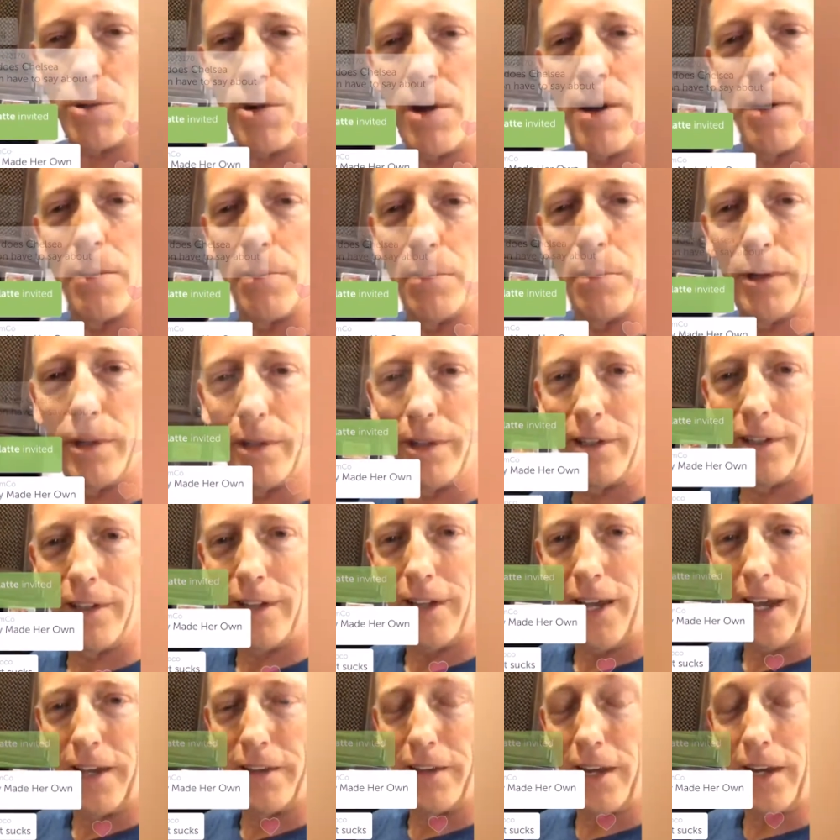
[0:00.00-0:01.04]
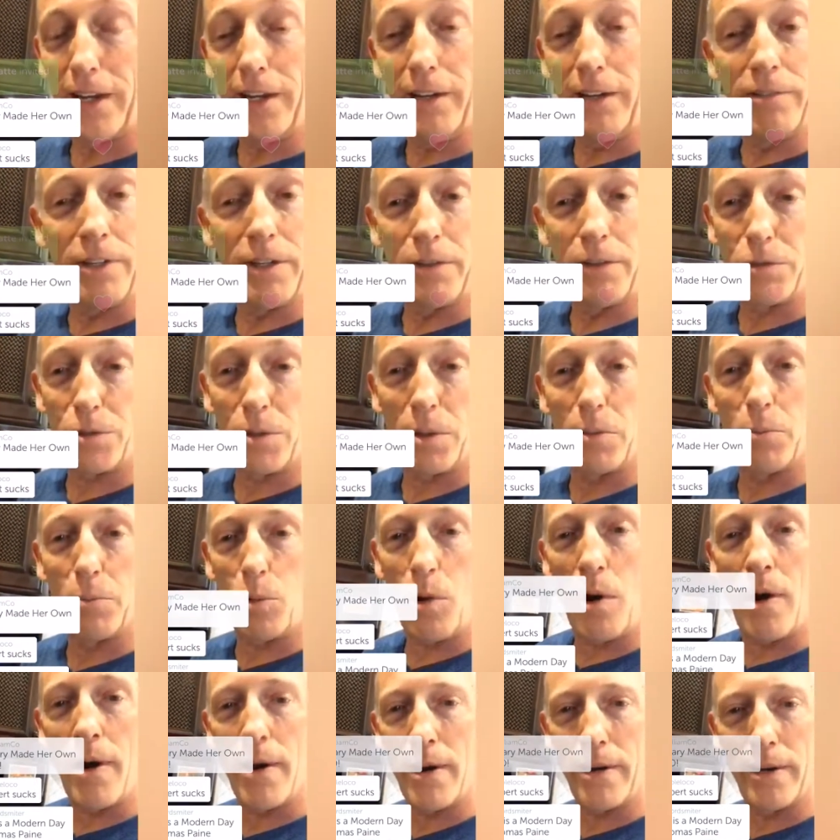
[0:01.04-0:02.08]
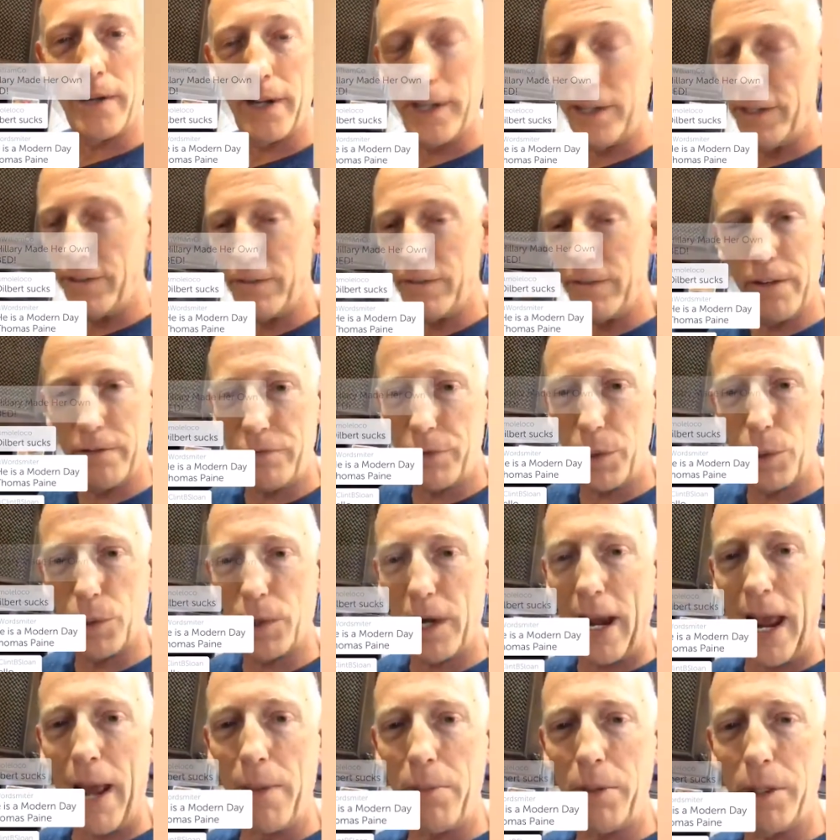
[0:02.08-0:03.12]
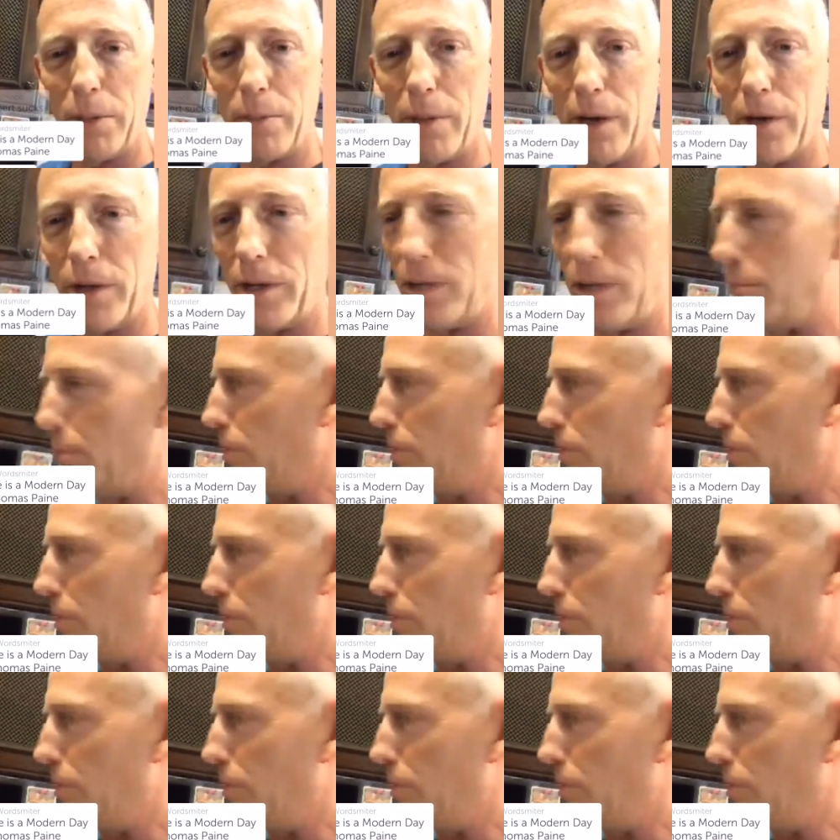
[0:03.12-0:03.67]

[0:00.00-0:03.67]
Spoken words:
He could have made the election only about Trump,